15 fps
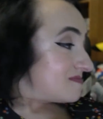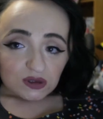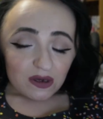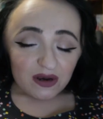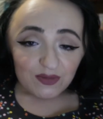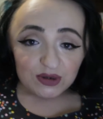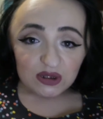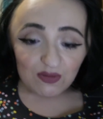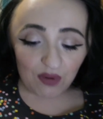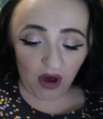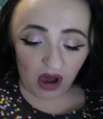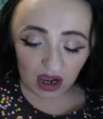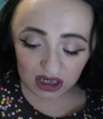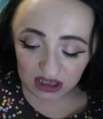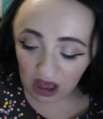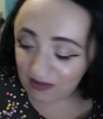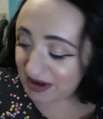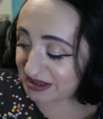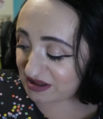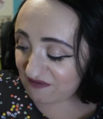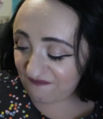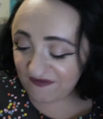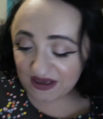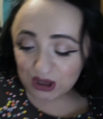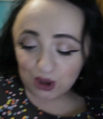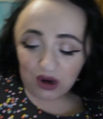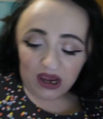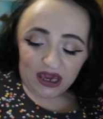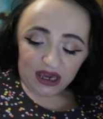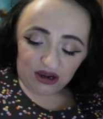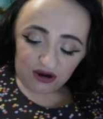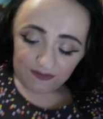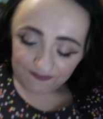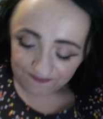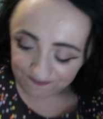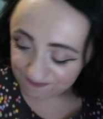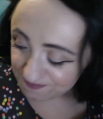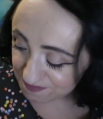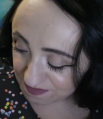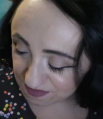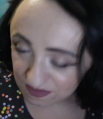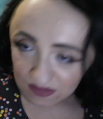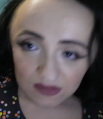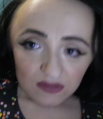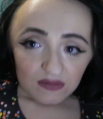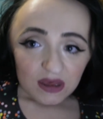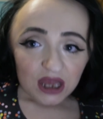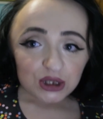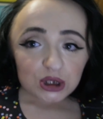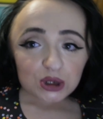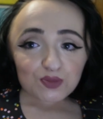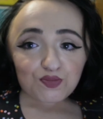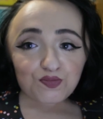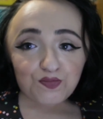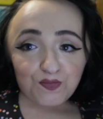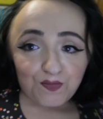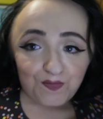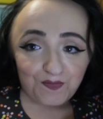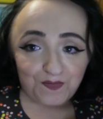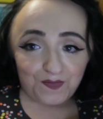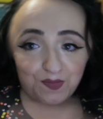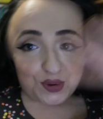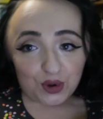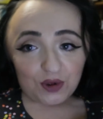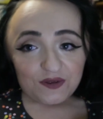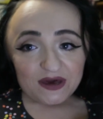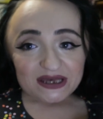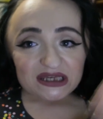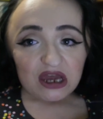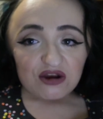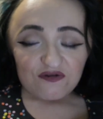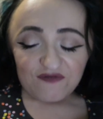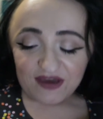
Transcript: I'm gonna put the box on my little feet tray here and just pull things out of